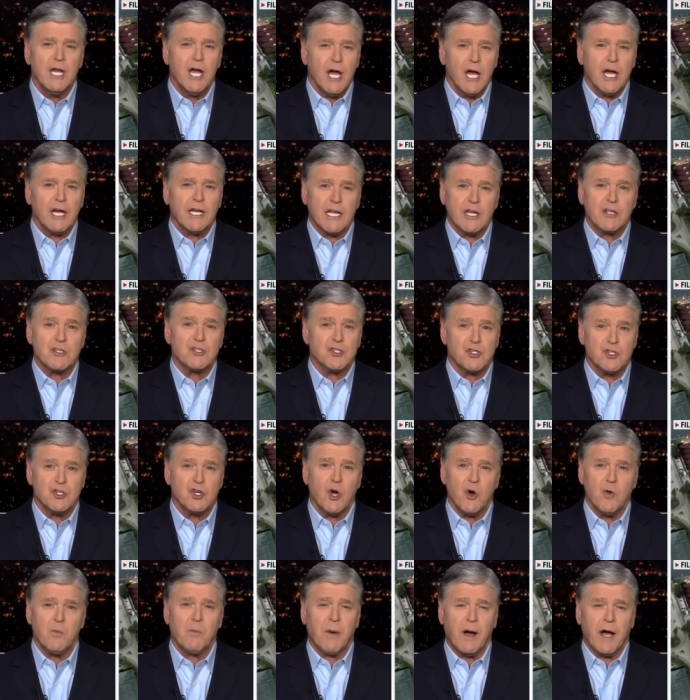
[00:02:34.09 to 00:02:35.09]
against
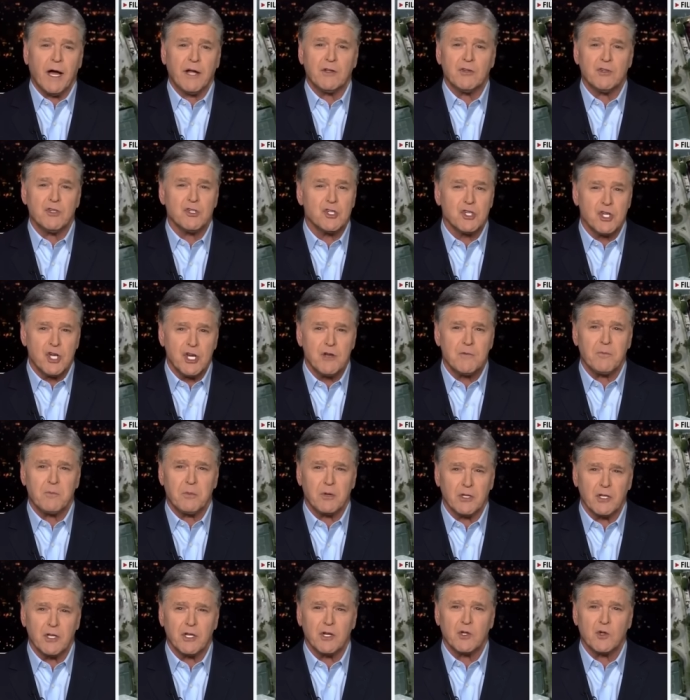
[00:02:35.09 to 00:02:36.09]
Joe Biden's chief
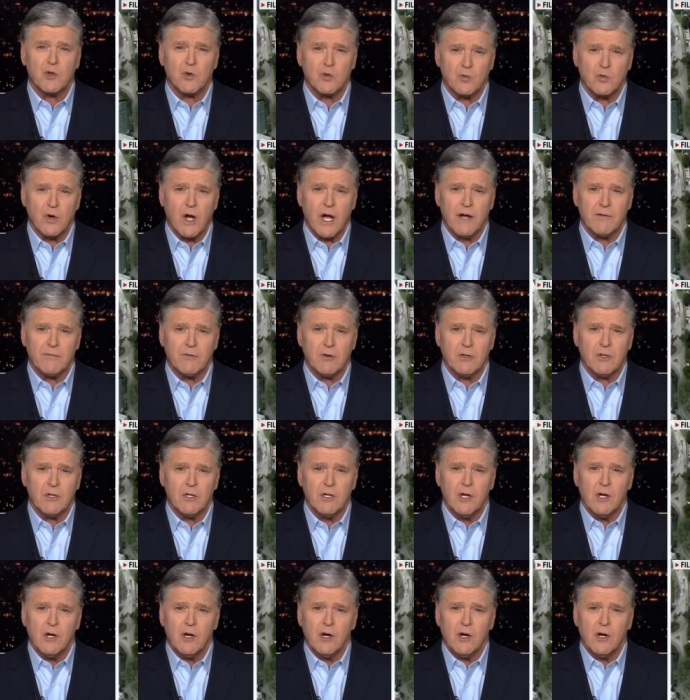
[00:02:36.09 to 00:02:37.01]
political rival